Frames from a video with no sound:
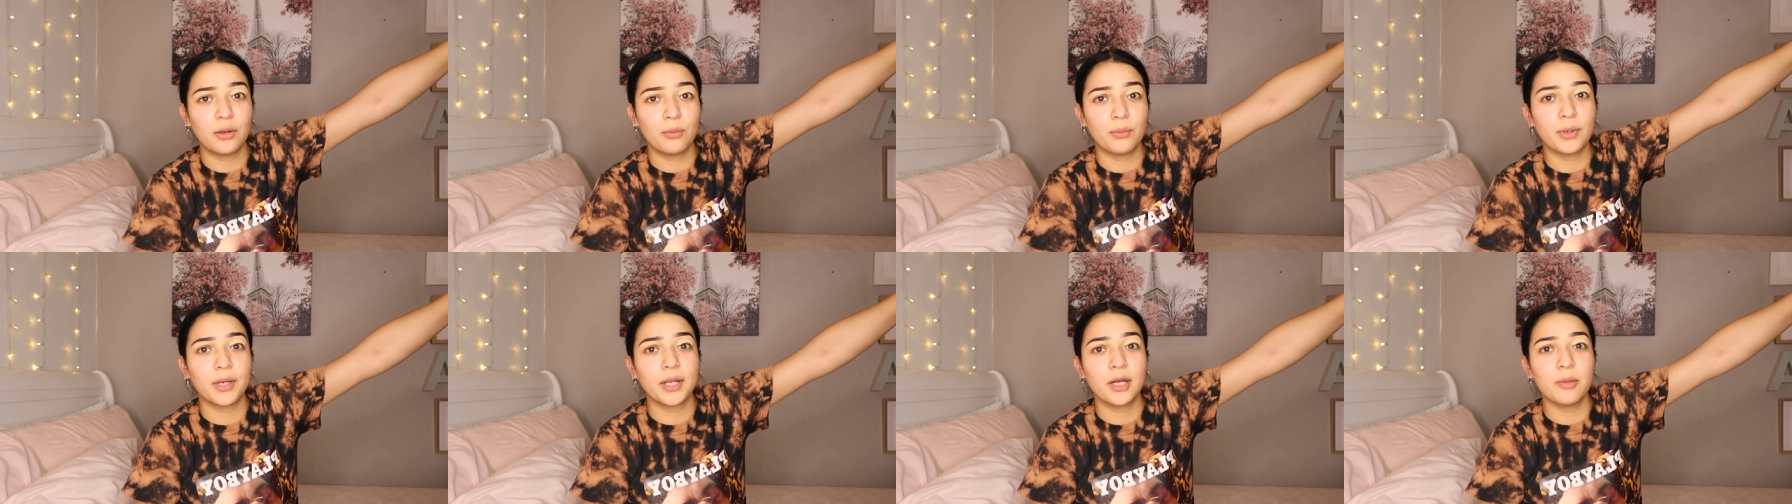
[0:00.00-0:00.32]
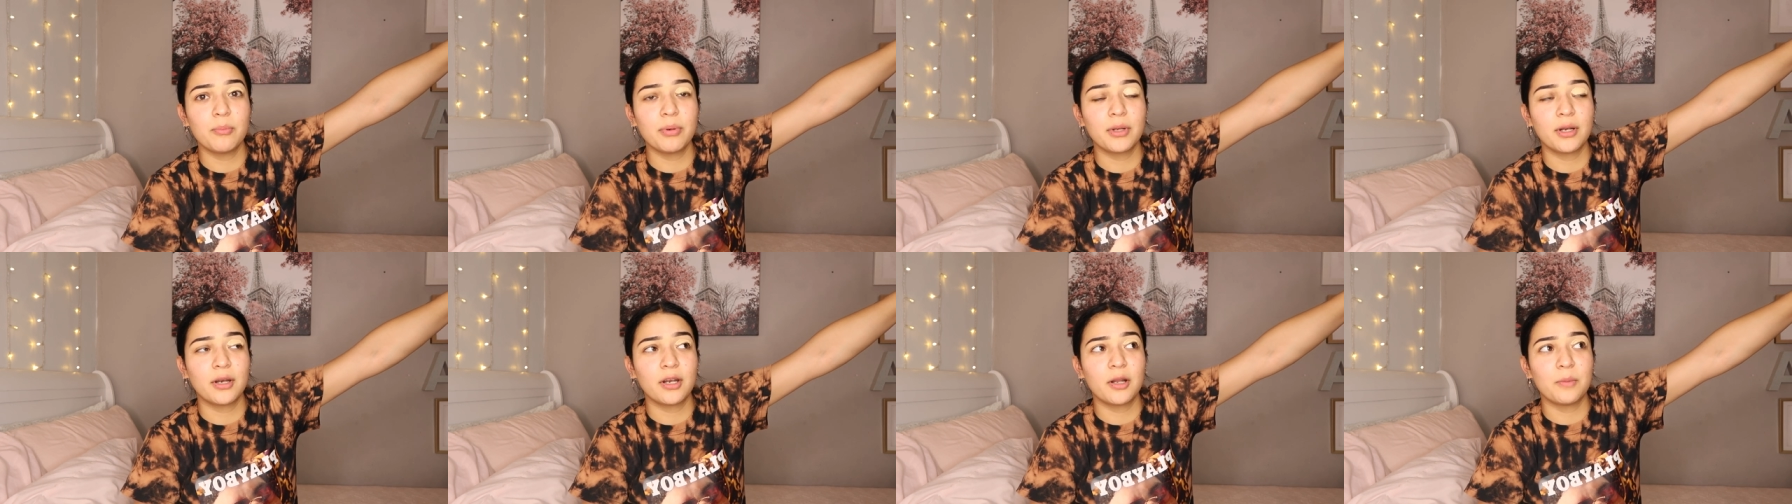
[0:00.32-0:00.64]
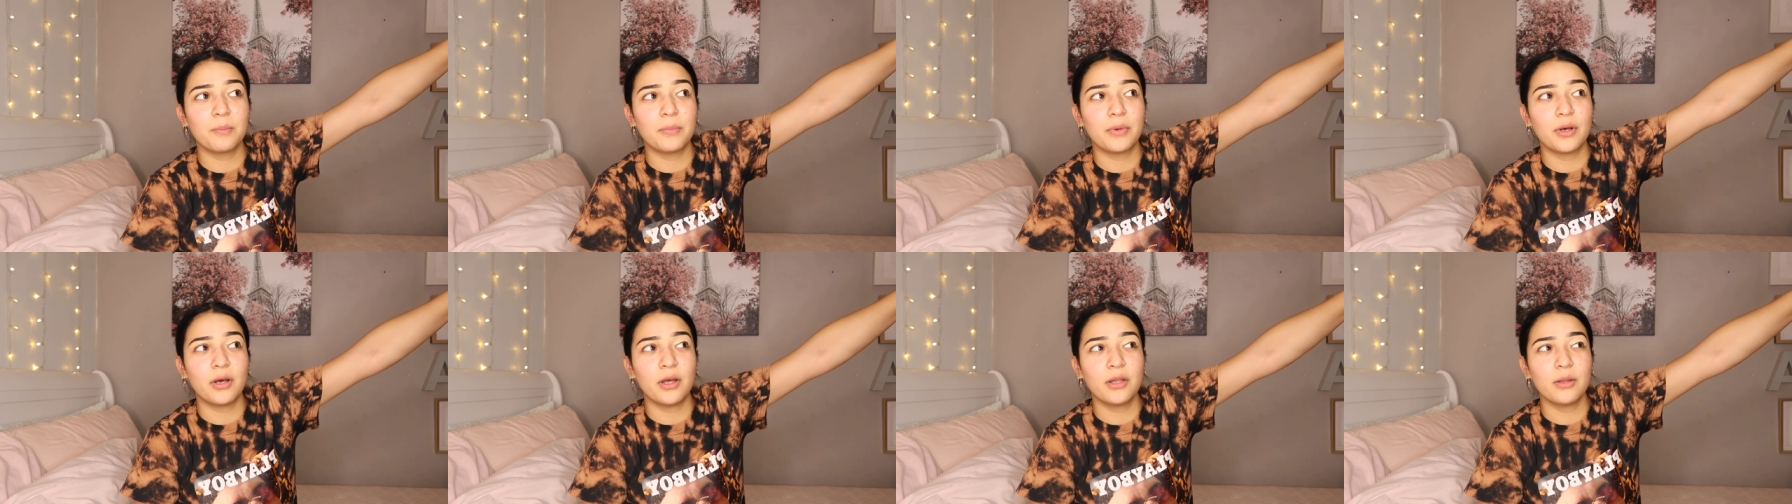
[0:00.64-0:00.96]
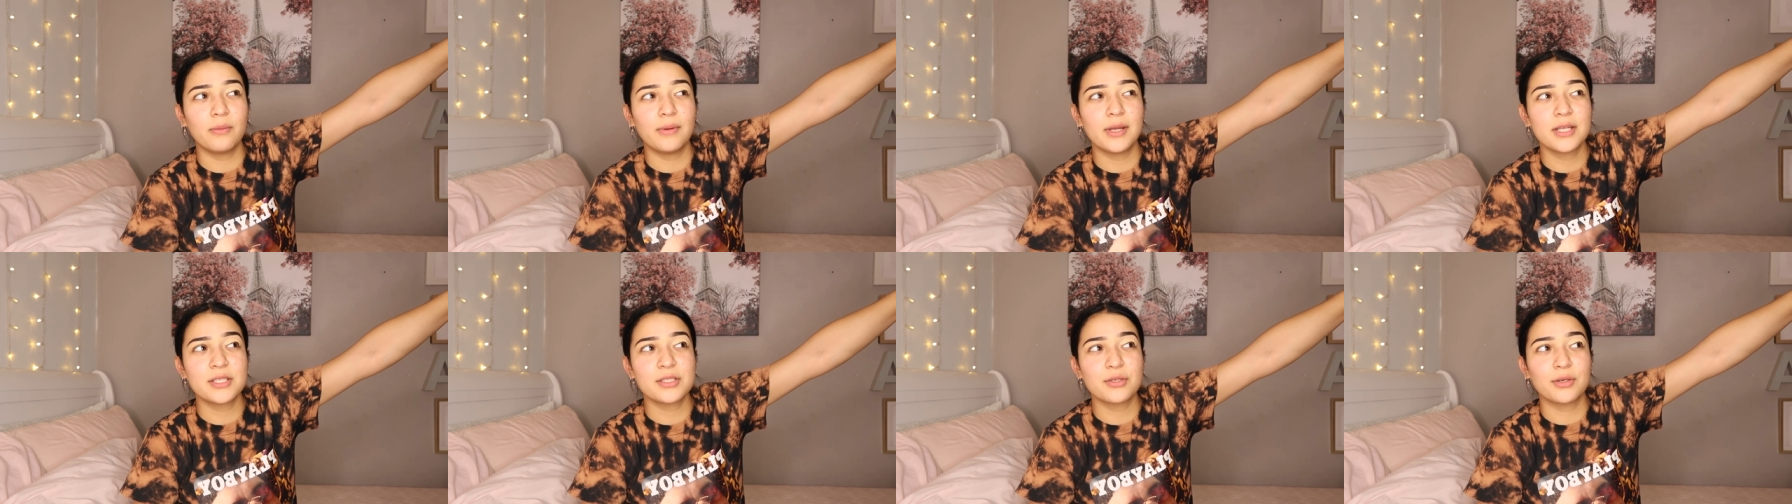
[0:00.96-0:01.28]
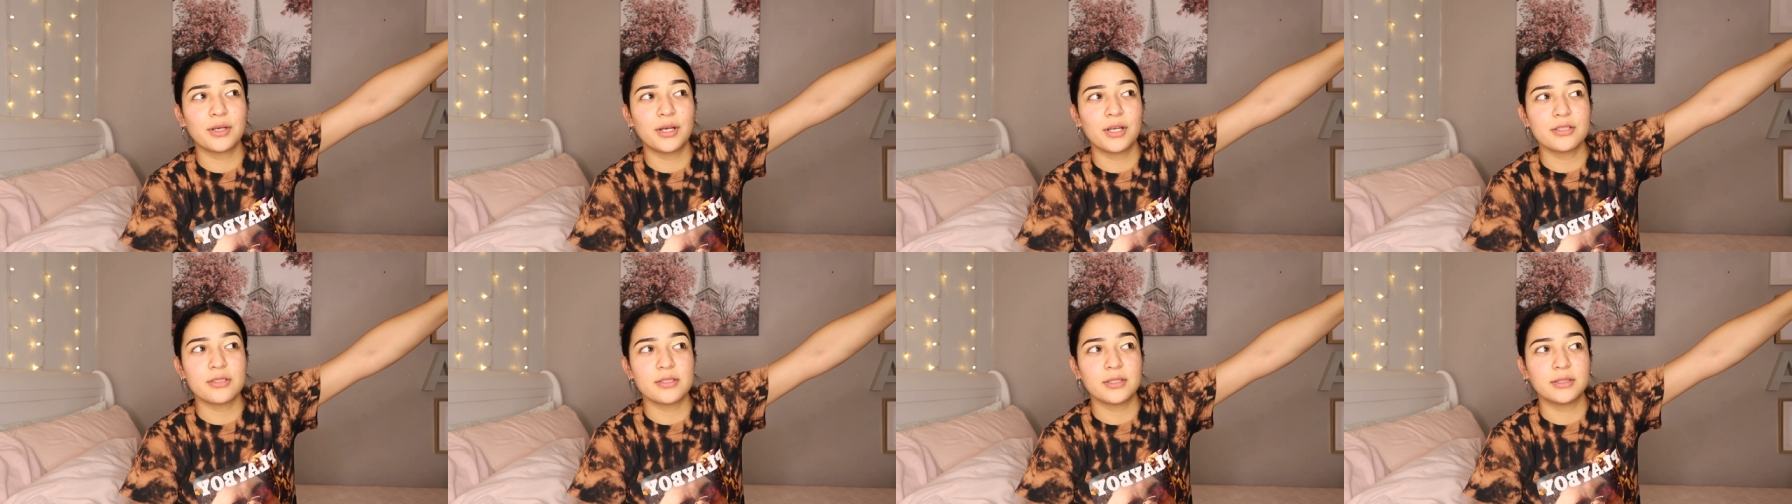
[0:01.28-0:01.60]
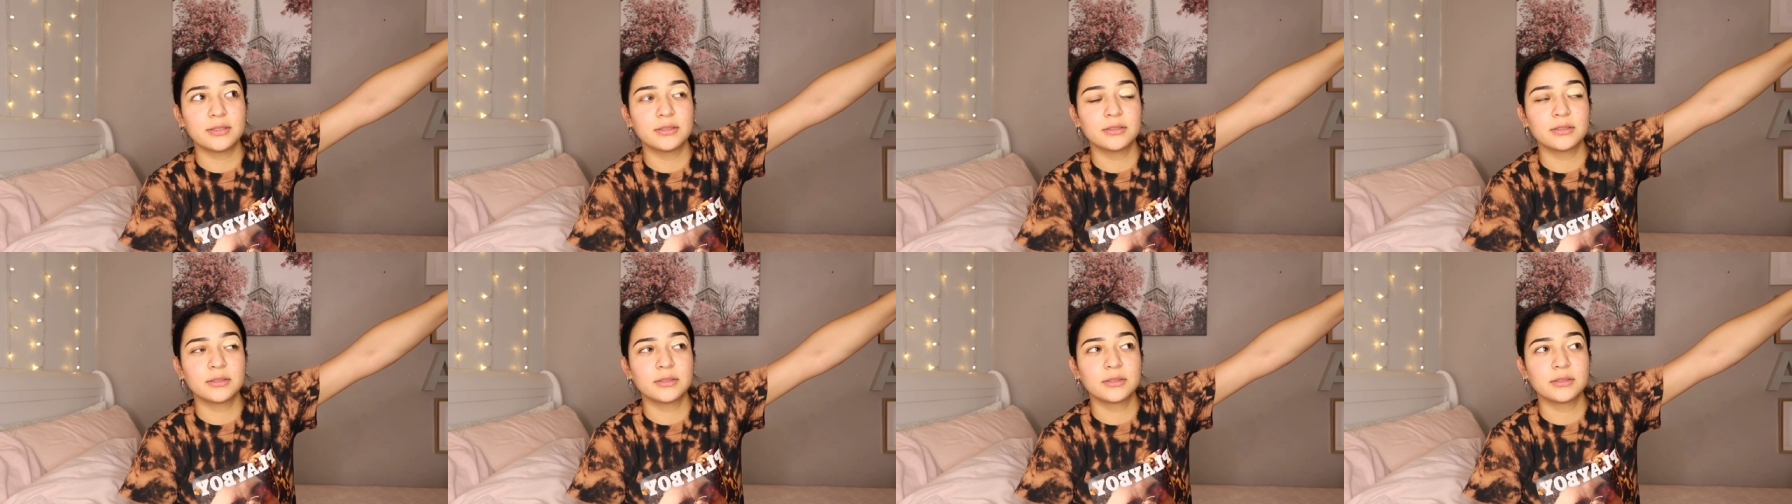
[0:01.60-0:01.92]
we're gonna put it up all the way to
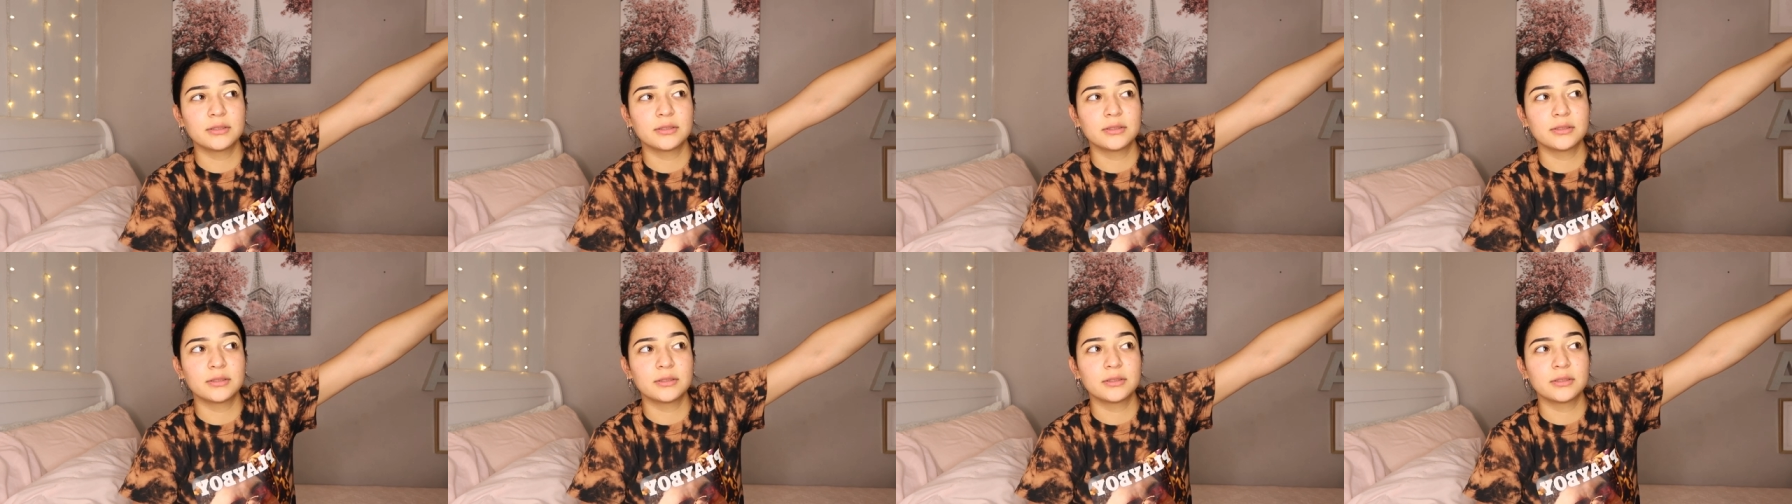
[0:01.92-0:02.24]
100